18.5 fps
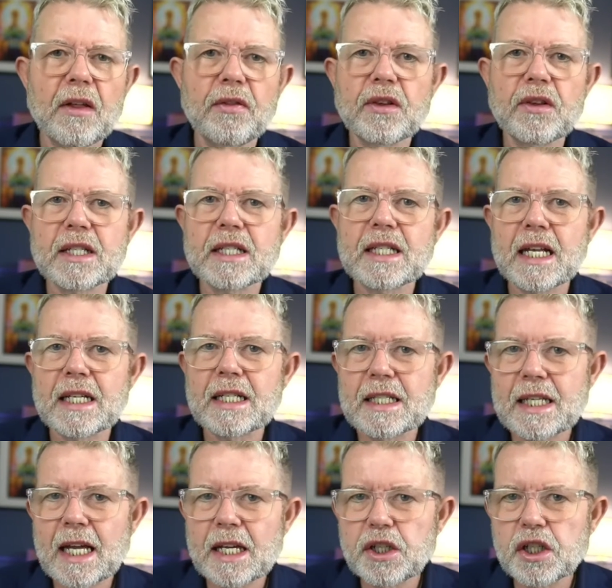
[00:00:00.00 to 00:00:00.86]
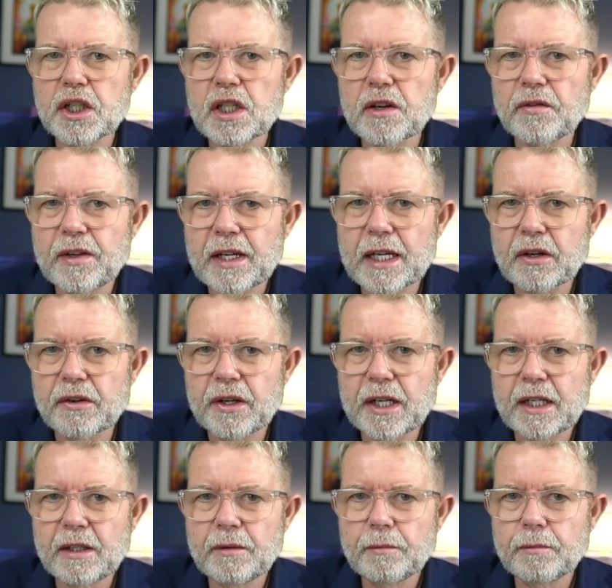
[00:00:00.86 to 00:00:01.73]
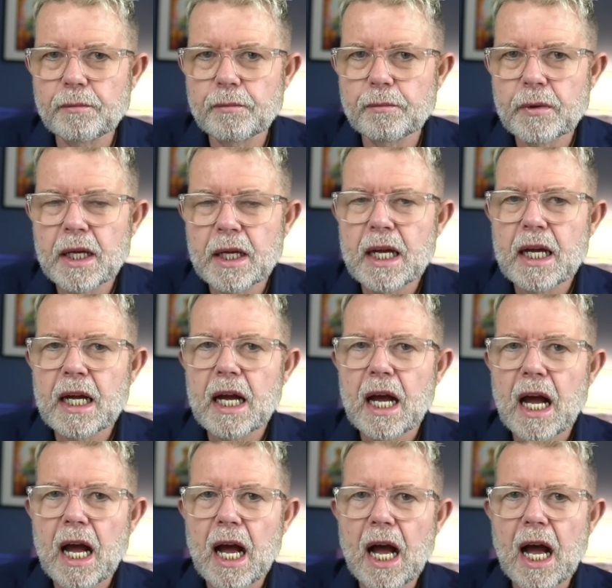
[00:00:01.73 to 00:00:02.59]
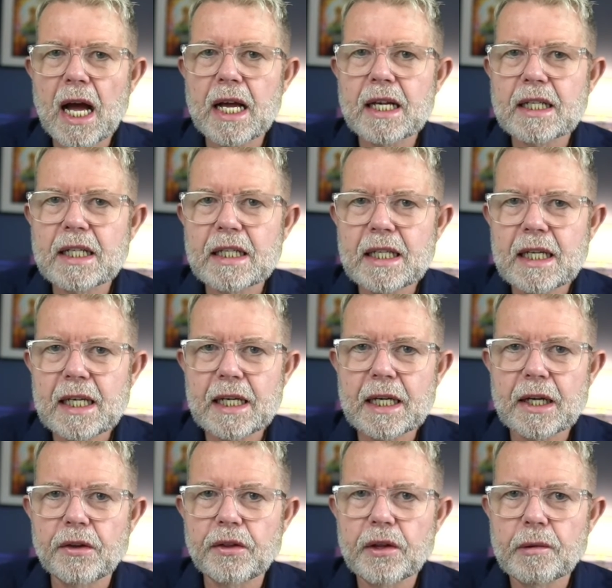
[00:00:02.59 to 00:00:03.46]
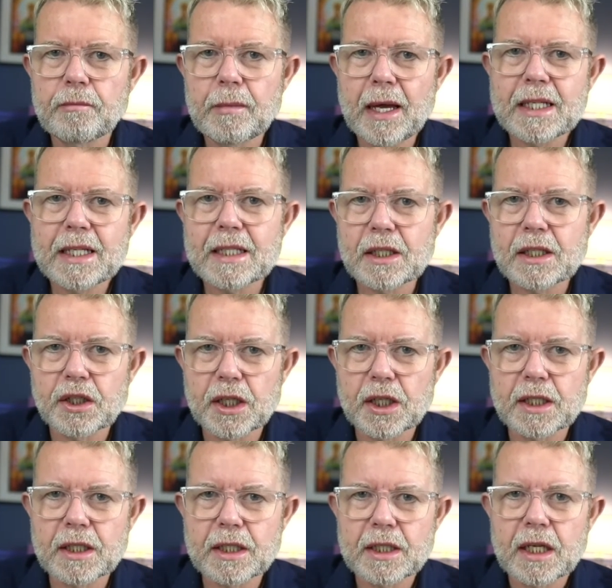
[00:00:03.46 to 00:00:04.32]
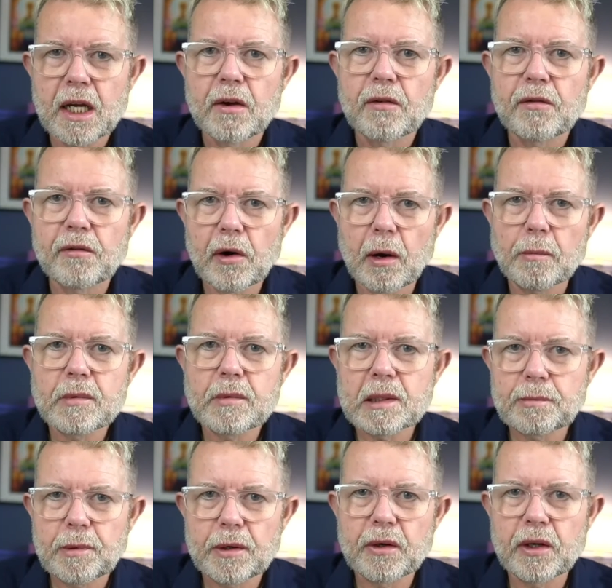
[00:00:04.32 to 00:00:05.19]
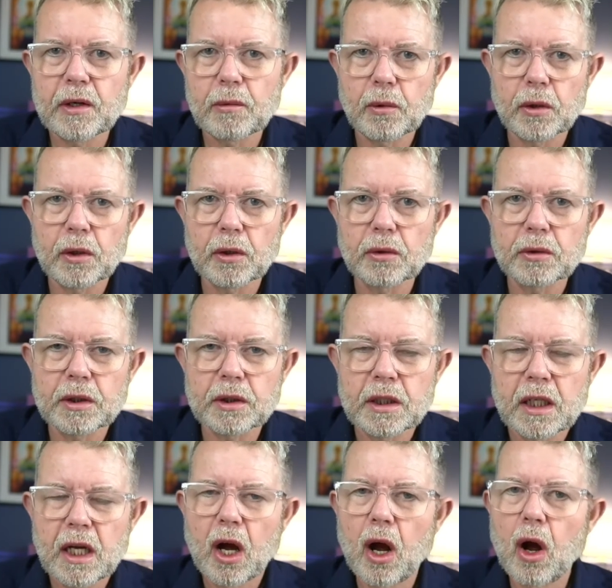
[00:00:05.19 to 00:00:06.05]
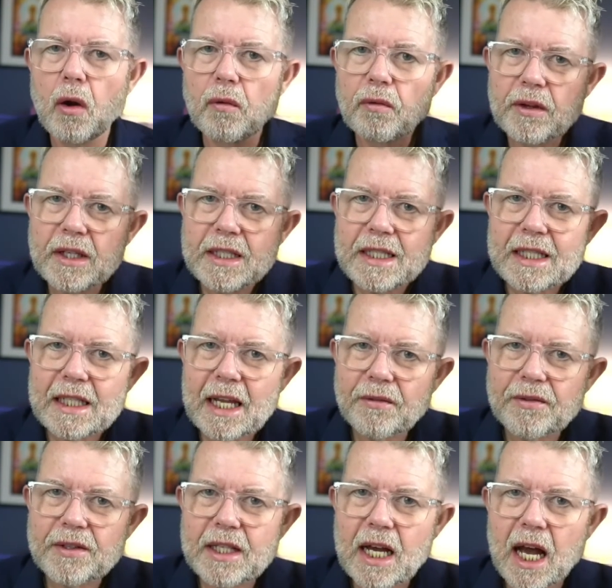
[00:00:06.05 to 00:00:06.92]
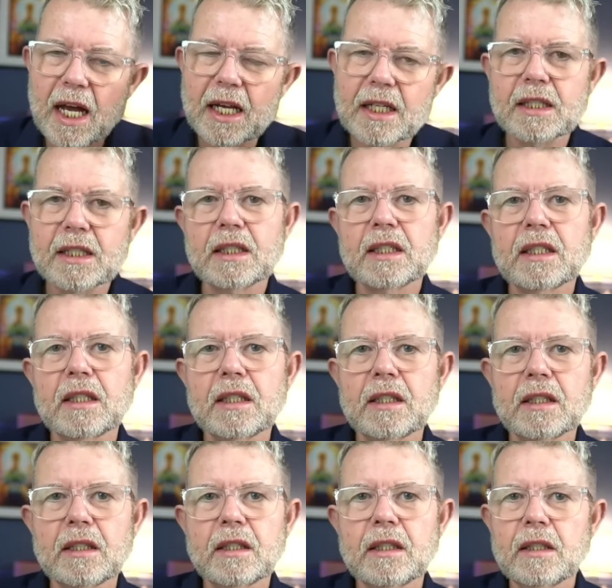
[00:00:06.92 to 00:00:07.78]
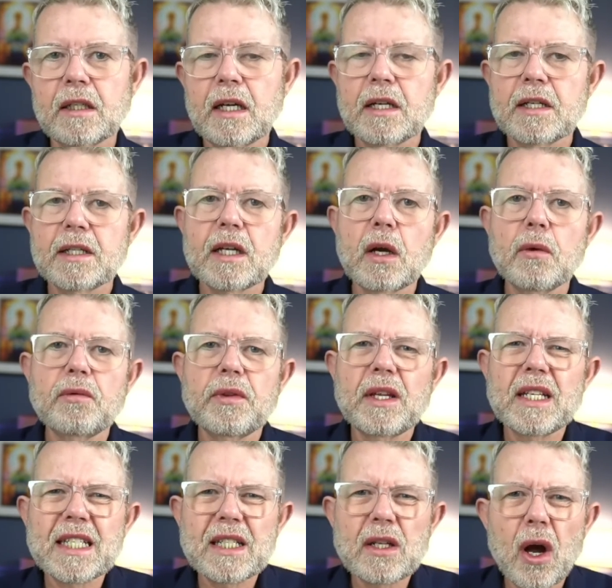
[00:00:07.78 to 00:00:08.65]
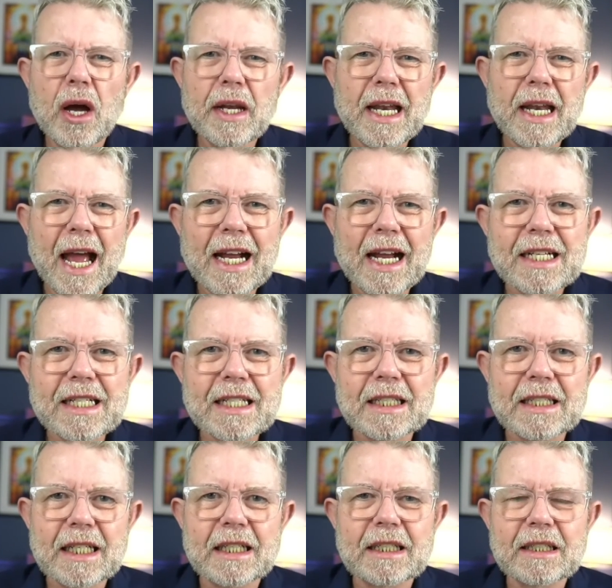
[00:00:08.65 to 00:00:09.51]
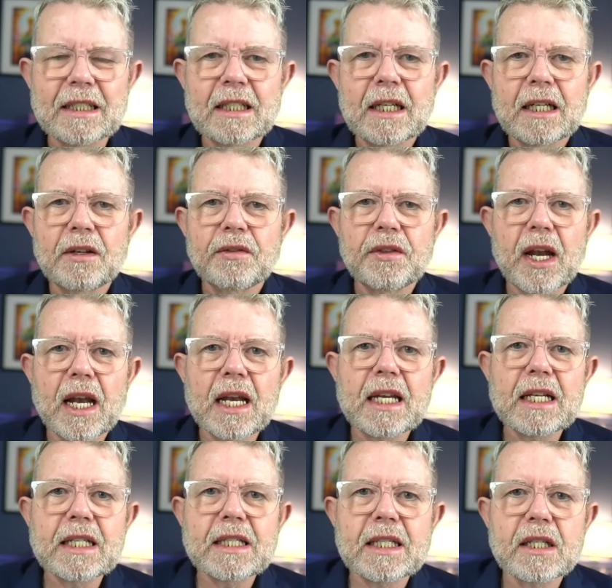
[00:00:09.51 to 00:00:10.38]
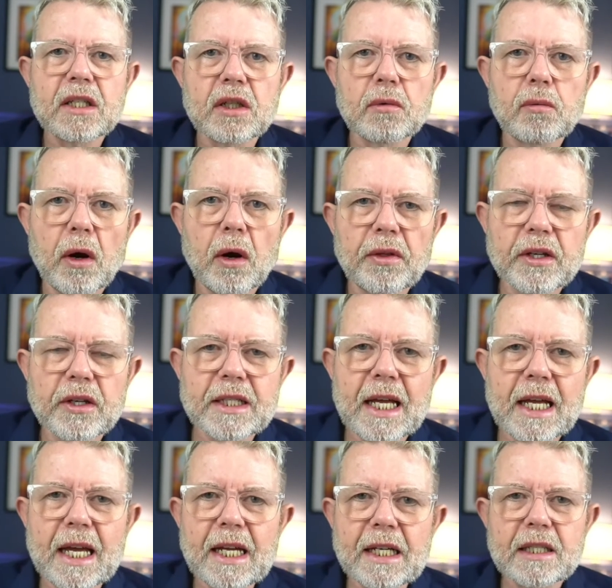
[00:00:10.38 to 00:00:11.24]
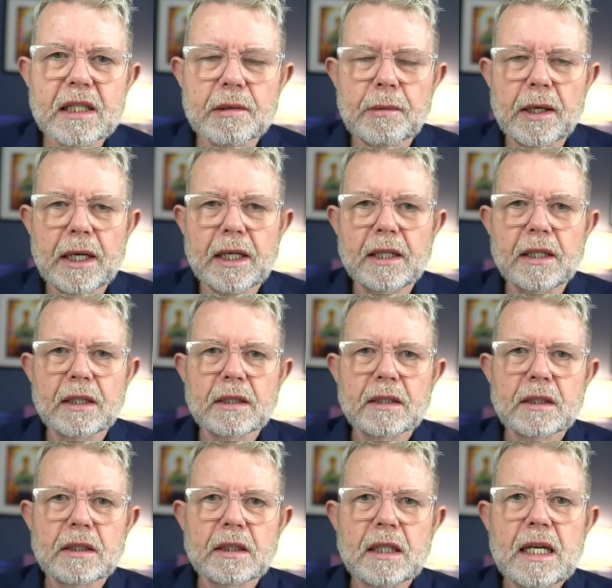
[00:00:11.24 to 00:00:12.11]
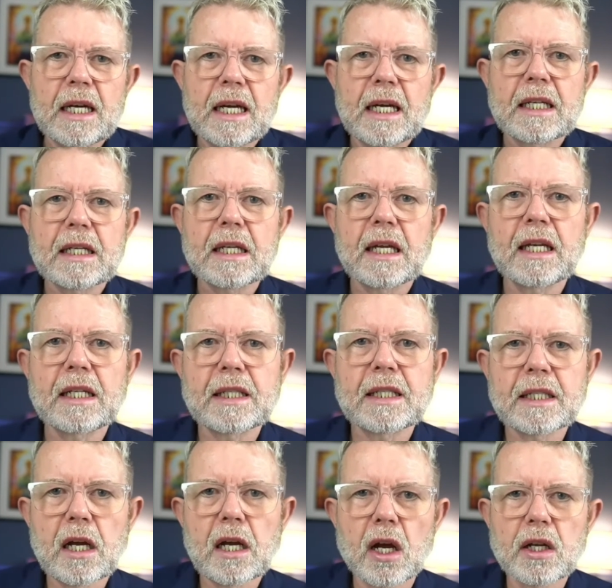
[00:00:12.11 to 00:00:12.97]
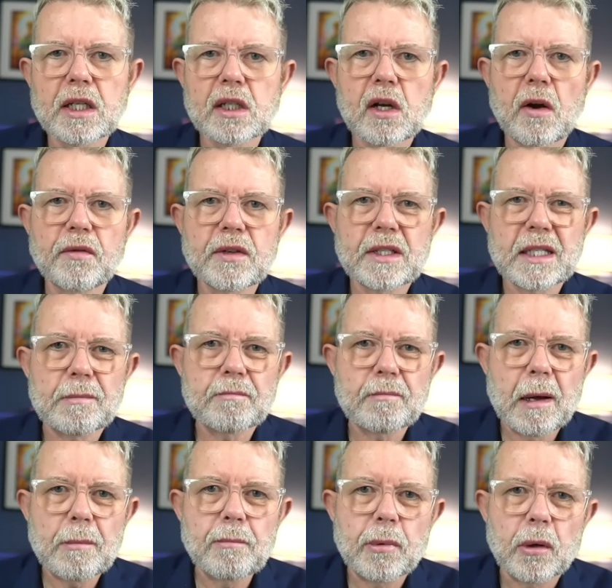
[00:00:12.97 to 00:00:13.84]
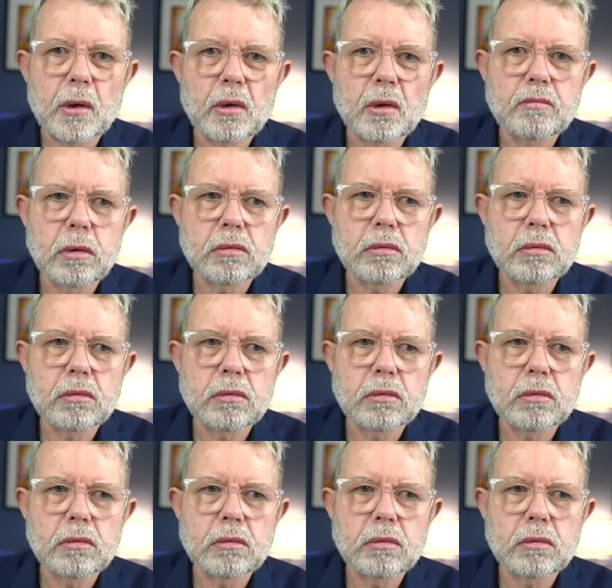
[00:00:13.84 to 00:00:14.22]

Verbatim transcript: the sensation of hearing, I can hear the messages from spirit world on this left side. So there's not an accident that I listen to what they're saying to me. It starts off as a mumble,